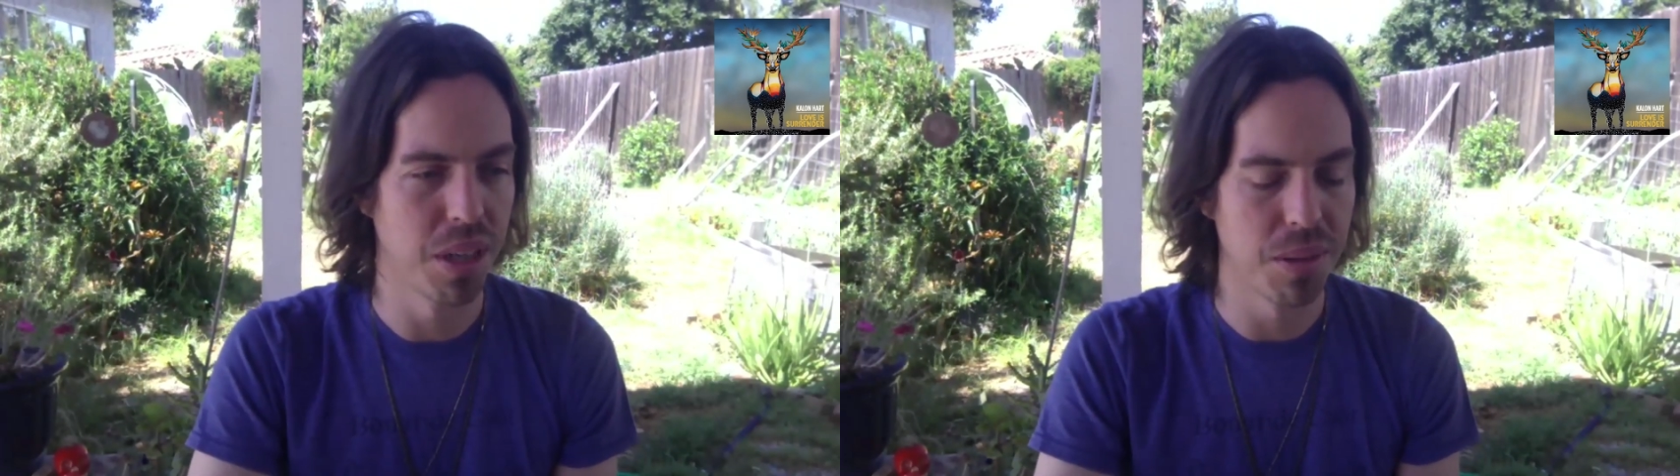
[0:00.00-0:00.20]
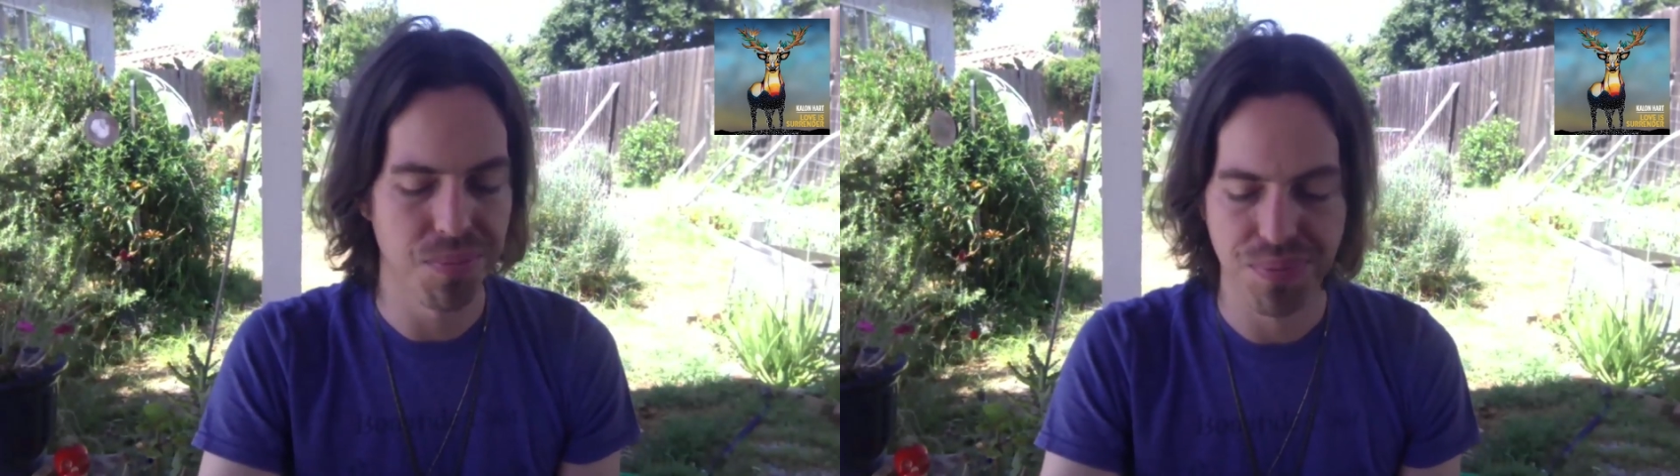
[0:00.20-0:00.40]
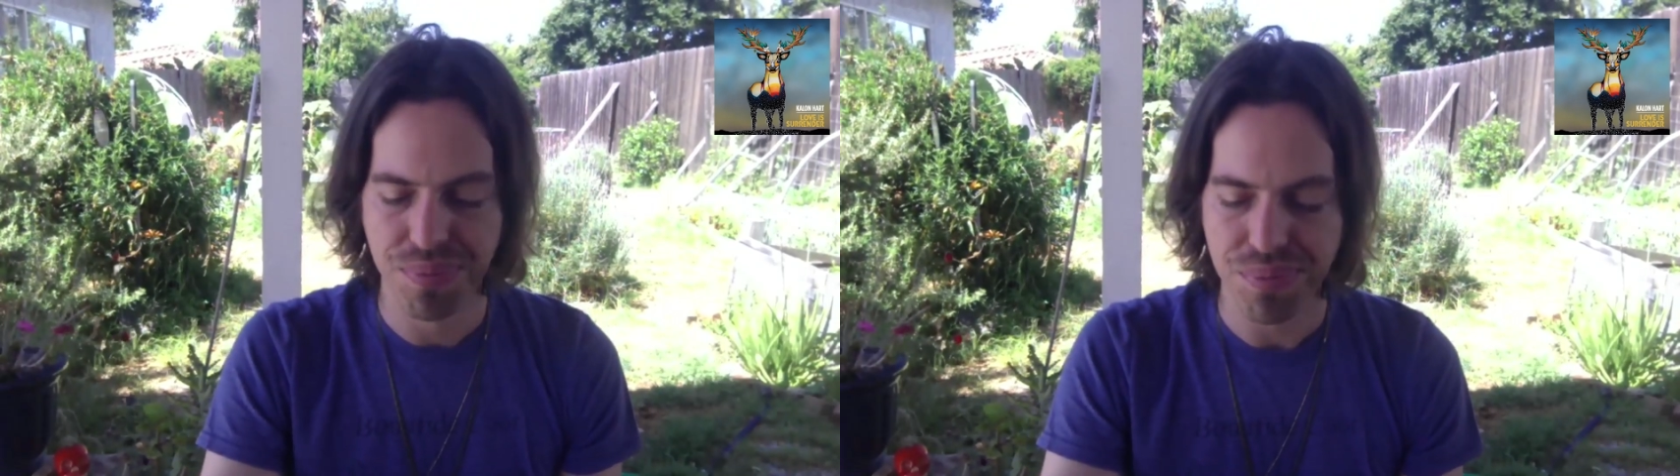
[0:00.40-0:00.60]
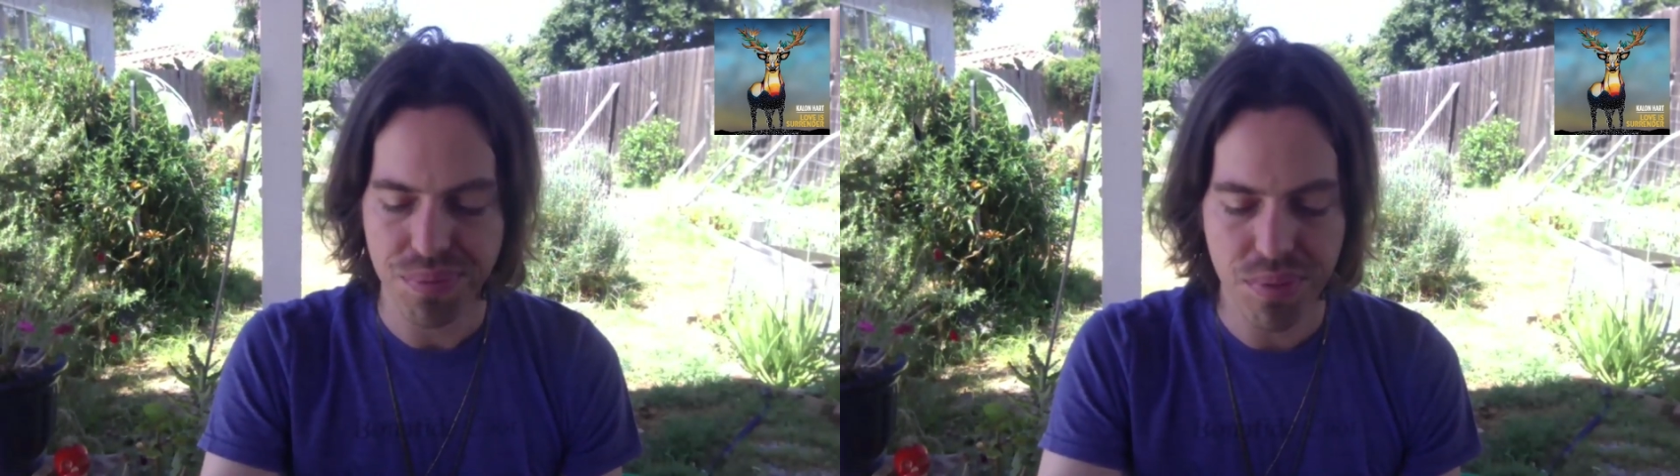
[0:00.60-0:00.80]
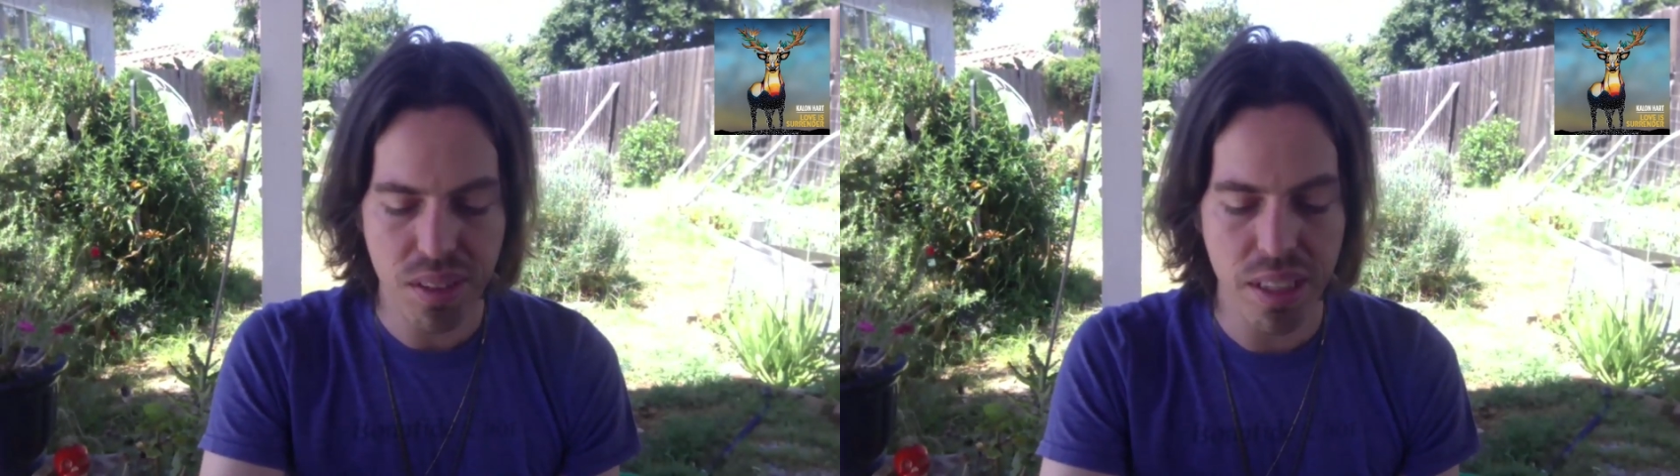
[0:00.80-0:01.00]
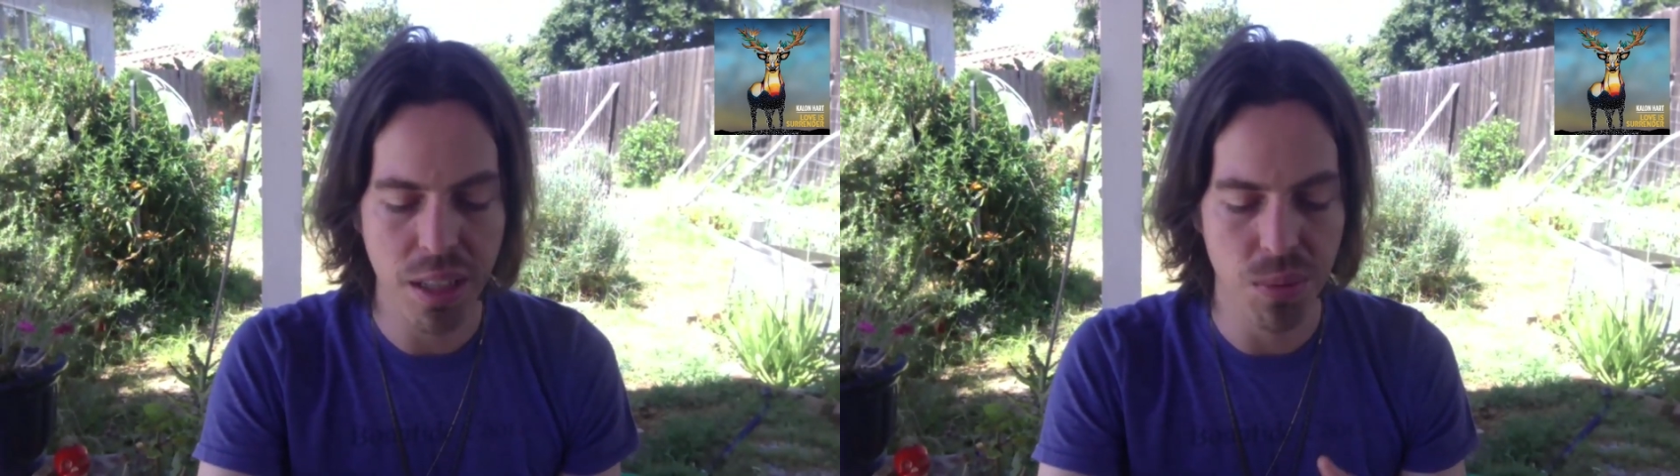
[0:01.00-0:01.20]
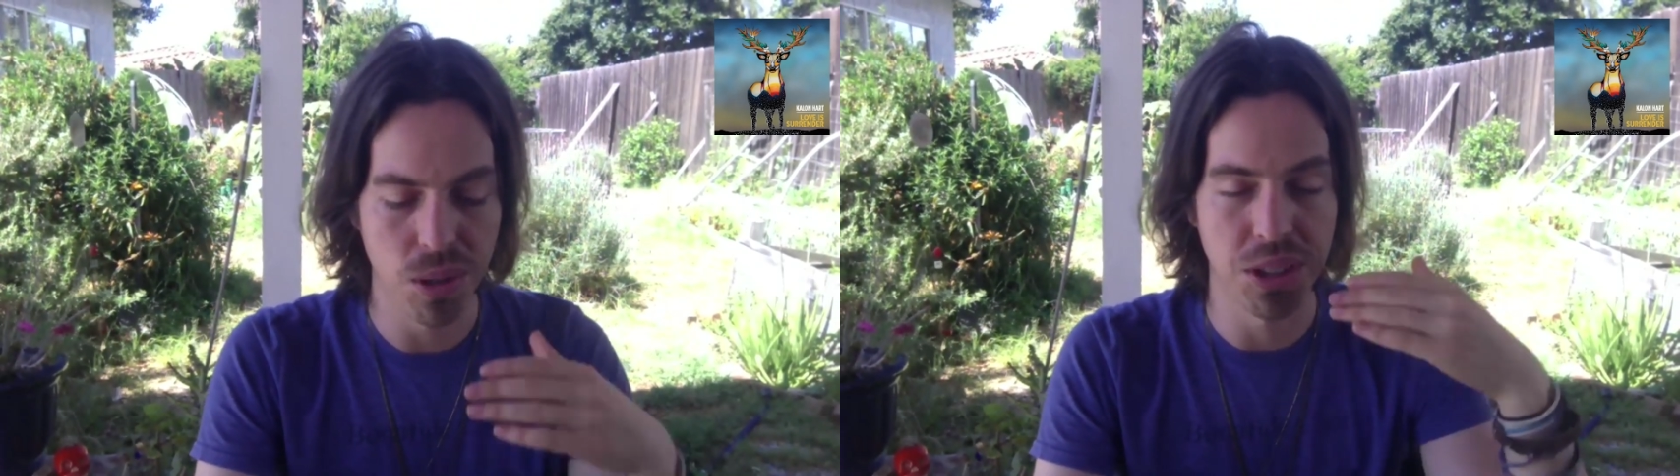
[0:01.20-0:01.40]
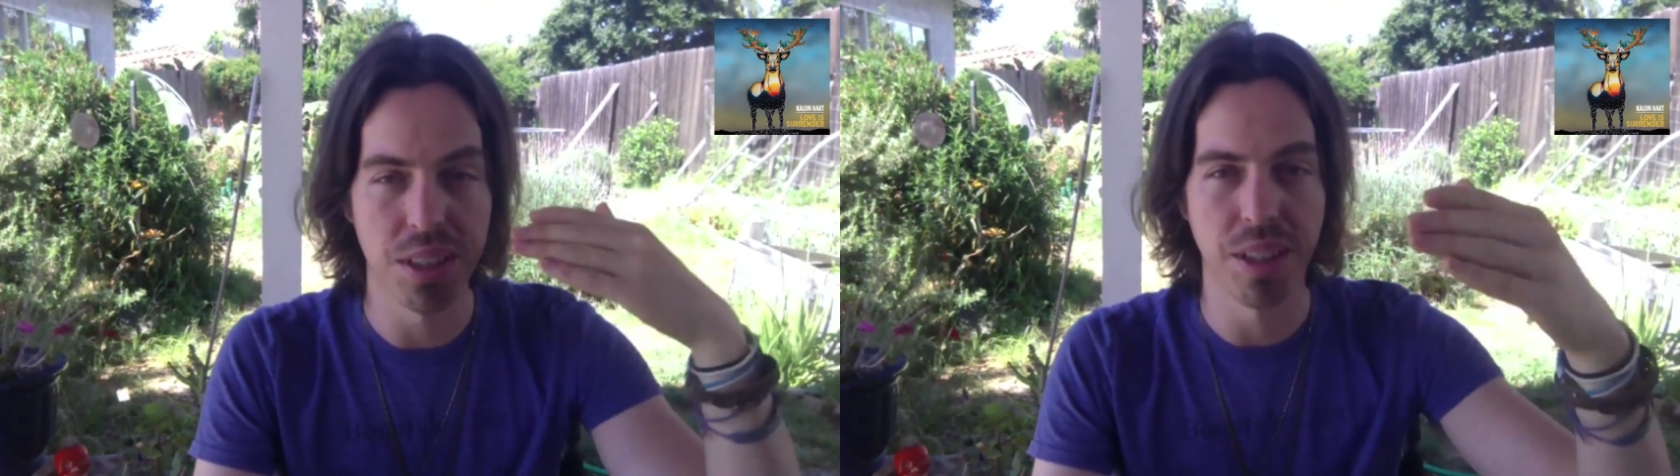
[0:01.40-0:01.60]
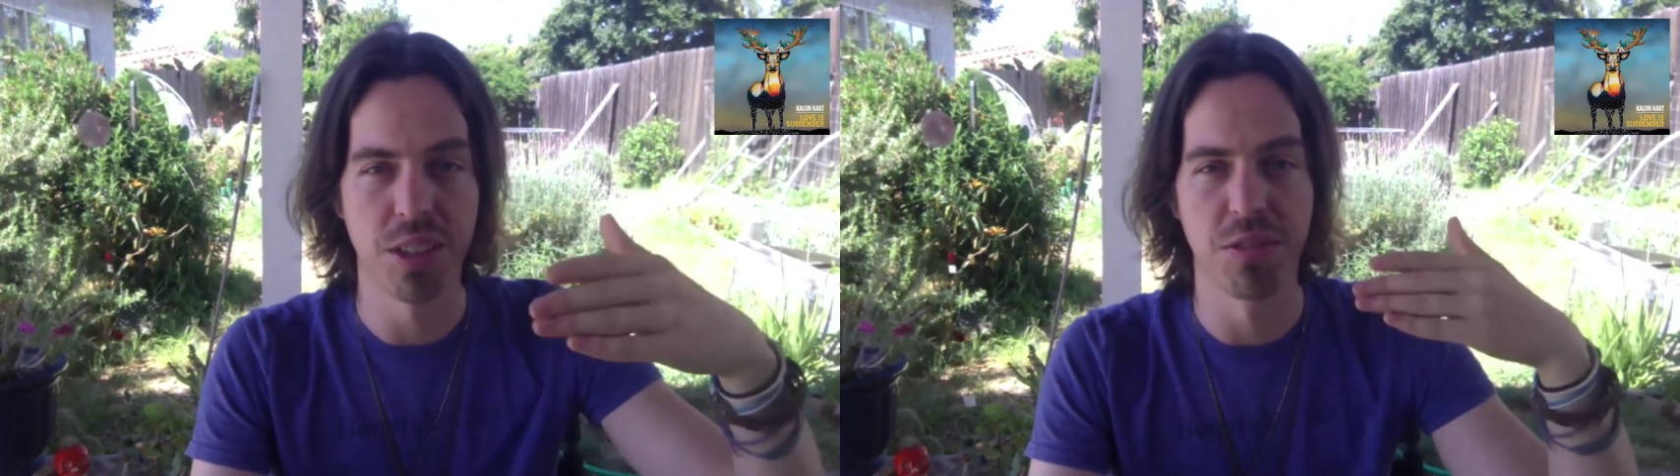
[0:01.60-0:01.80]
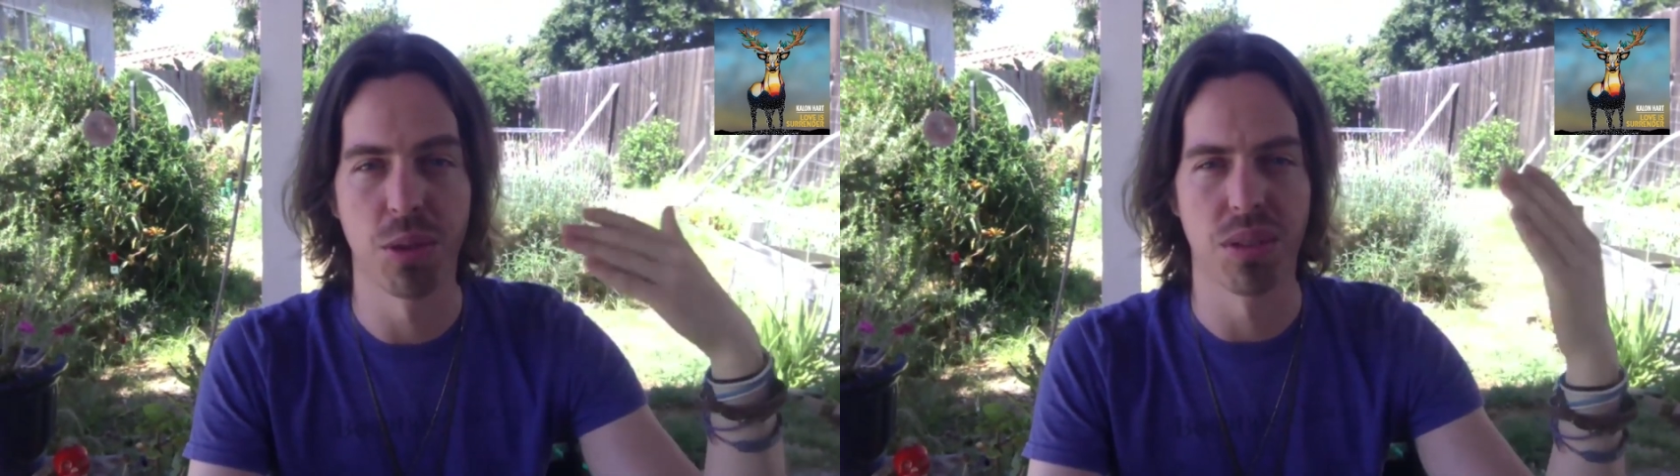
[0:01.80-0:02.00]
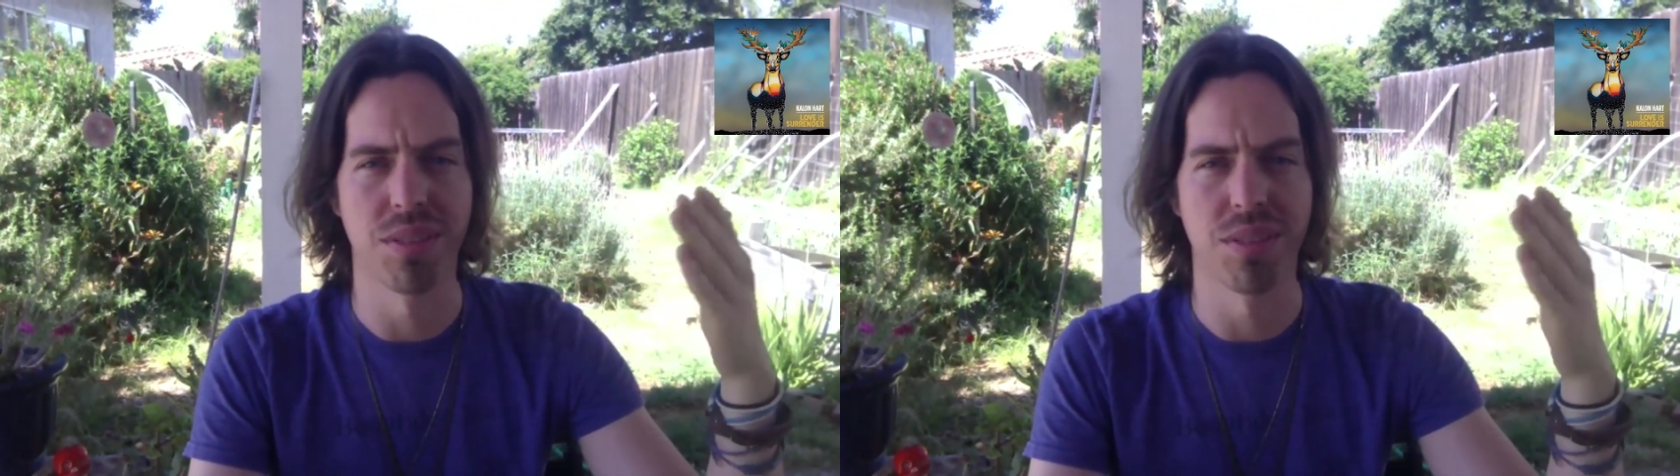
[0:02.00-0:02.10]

But he wrote a series of sort